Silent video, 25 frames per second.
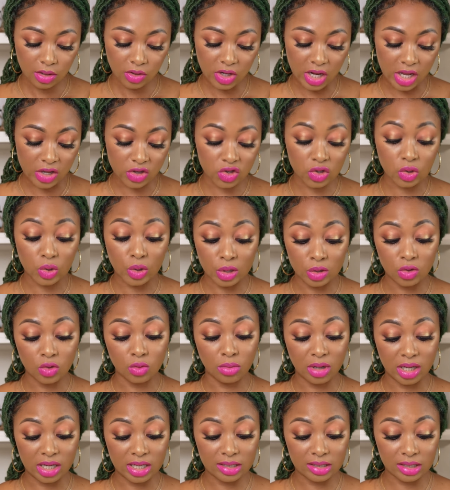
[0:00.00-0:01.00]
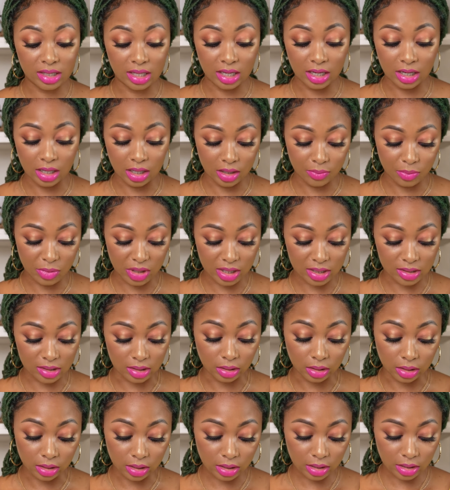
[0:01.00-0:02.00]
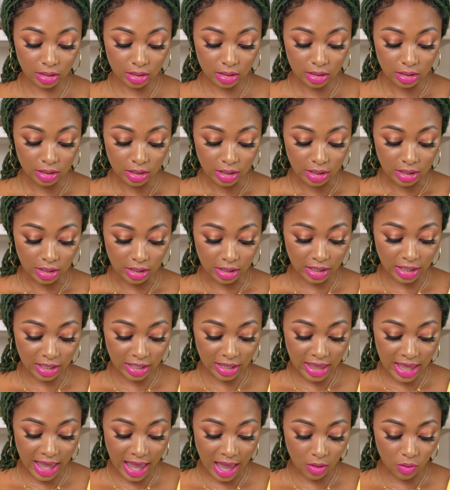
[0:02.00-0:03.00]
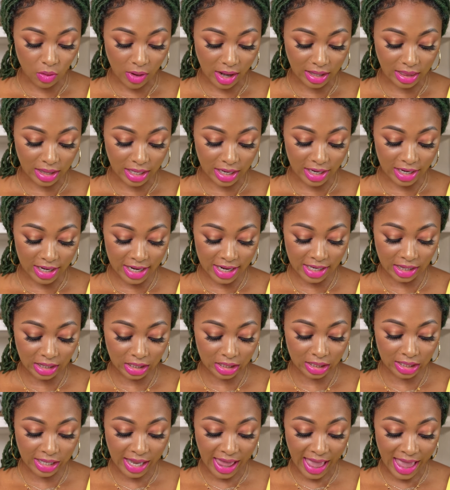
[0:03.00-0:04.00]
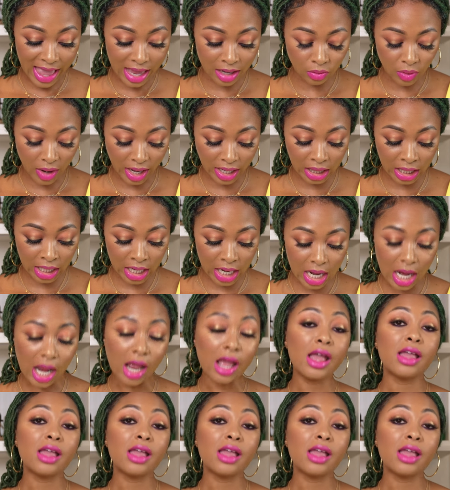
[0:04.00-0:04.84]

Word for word: They're not showing, but it's there because look. Look at that right there. That little line right there,